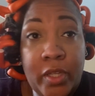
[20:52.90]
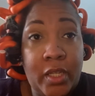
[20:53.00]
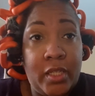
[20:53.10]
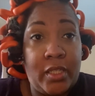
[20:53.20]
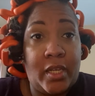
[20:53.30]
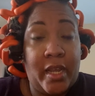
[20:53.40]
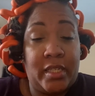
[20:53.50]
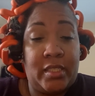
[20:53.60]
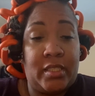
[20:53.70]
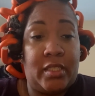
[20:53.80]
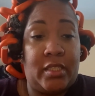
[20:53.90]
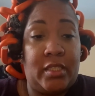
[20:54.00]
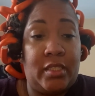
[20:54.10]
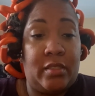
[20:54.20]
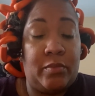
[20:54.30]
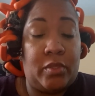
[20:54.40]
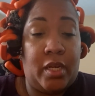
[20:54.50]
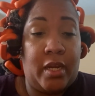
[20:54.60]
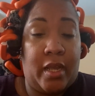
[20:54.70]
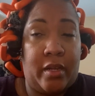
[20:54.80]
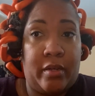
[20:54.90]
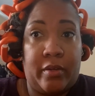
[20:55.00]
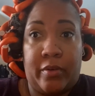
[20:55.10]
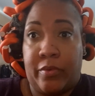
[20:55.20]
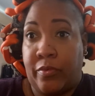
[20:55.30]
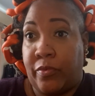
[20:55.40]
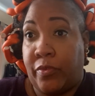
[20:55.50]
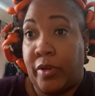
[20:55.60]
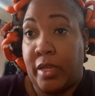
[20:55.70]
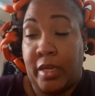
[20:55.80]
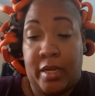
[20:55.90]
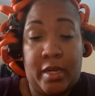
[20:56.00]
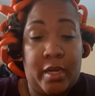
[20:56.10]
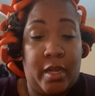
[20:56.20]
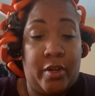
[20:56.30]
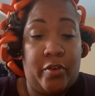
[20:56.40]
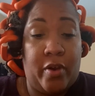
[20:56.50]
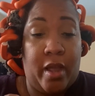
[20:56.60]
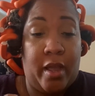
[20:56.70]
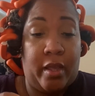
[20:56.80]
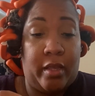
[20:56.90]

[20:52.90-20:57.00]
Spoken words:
the lashes and adjust them so they're not freaking in your eye.